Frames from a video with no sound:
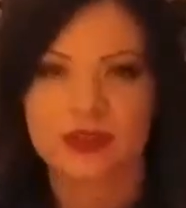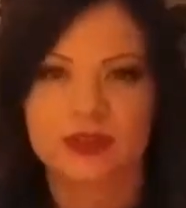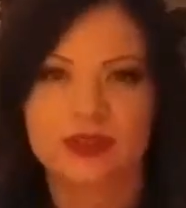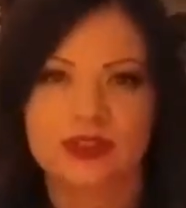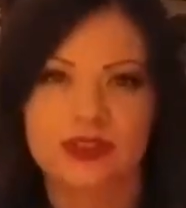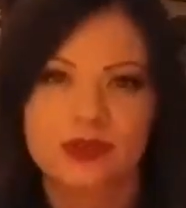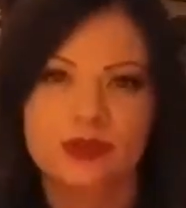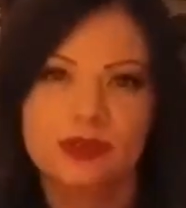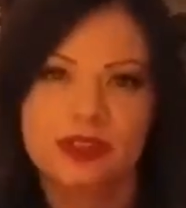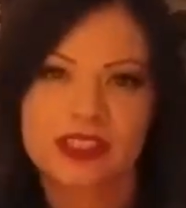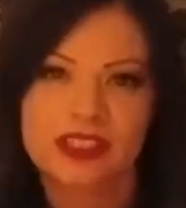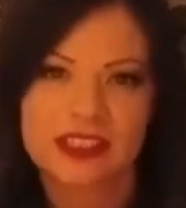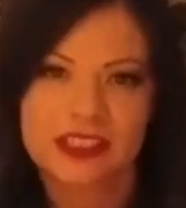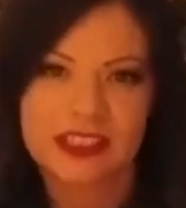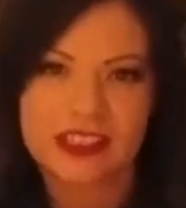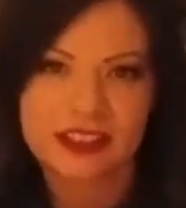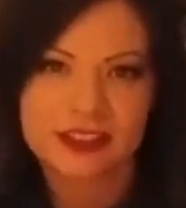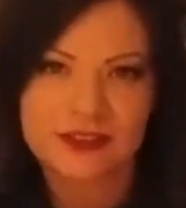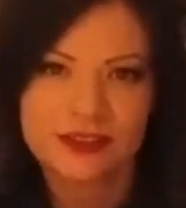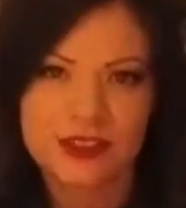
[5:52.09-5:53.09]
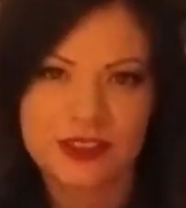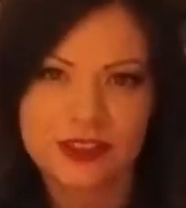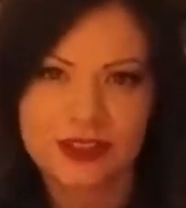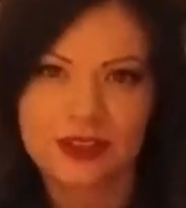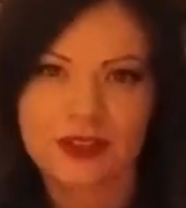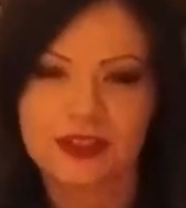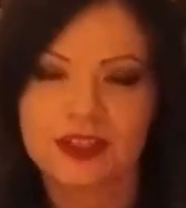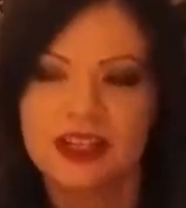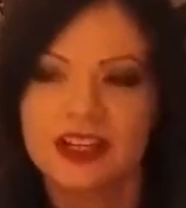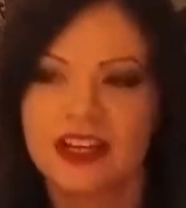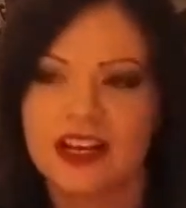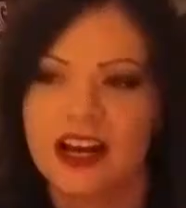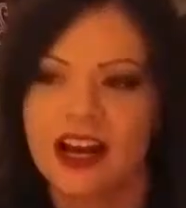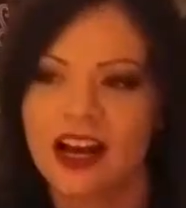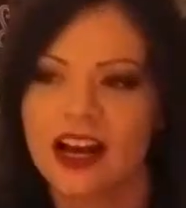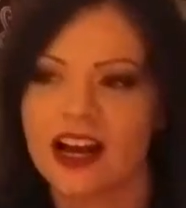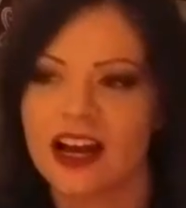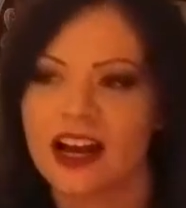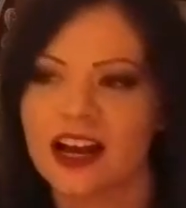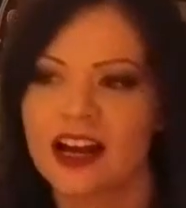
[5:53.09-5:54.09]
So we're going to give you,
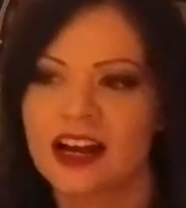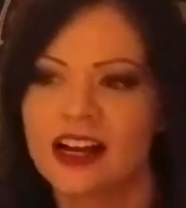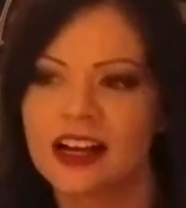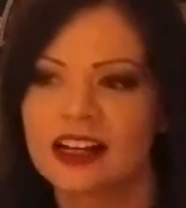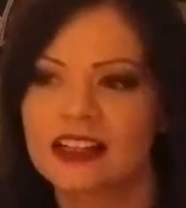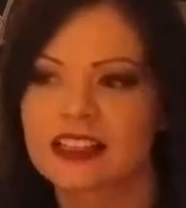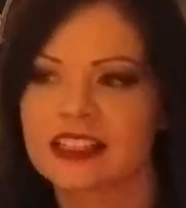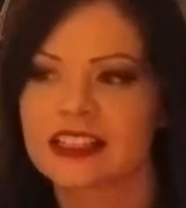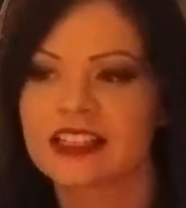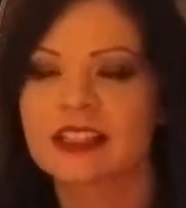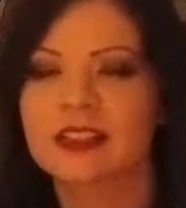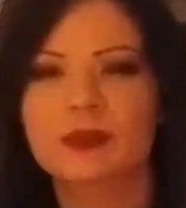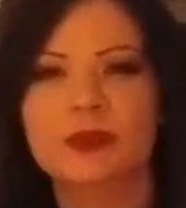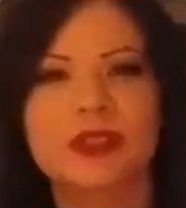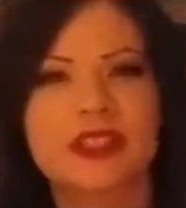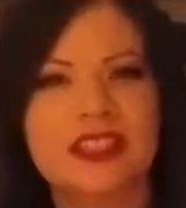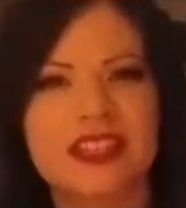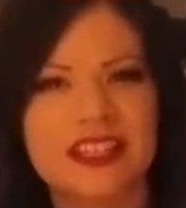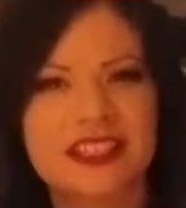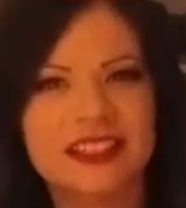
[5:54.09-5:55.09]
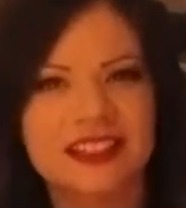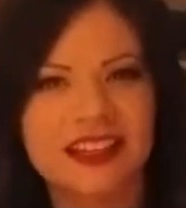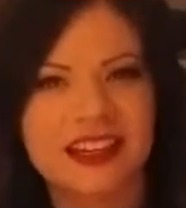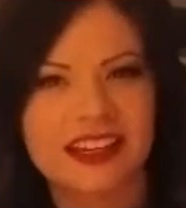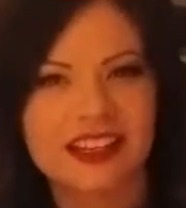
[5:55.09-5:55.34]
what do they say?